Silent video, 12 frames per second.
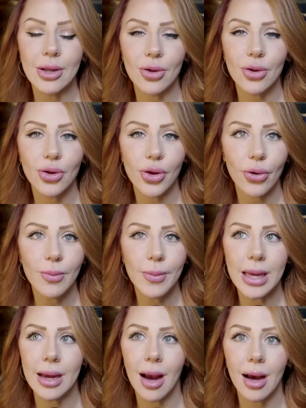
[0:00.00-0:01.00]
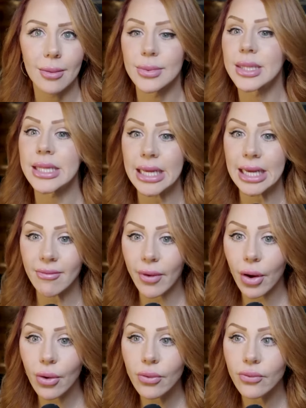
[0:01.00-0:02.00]
He just showed me, um, Steve
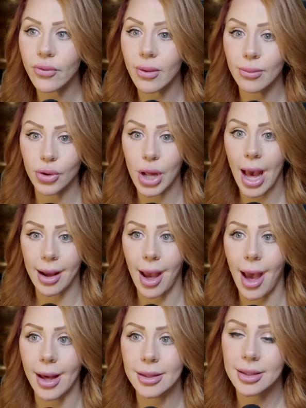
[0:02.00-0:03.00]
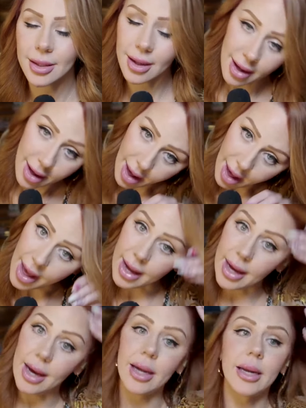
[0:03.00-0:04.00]
from Jackass
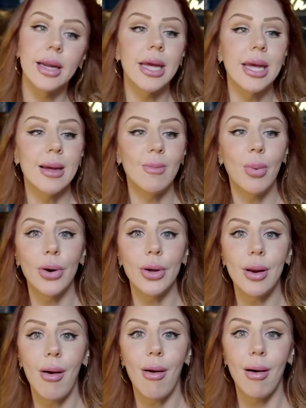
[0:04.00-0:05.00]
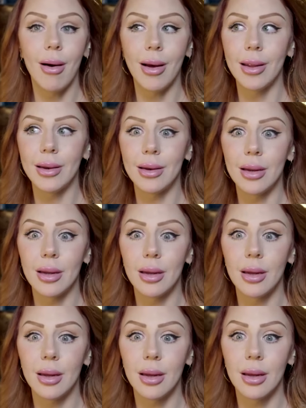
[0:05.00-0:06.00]
and he put on,
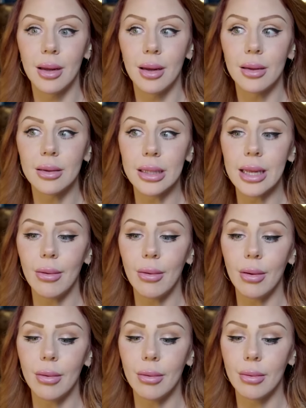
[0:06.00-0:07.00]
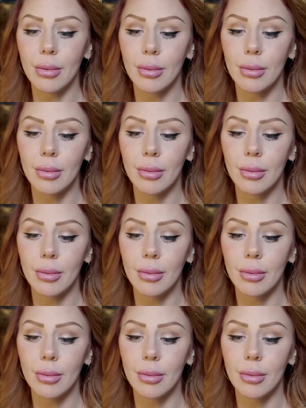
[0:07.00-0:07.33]
little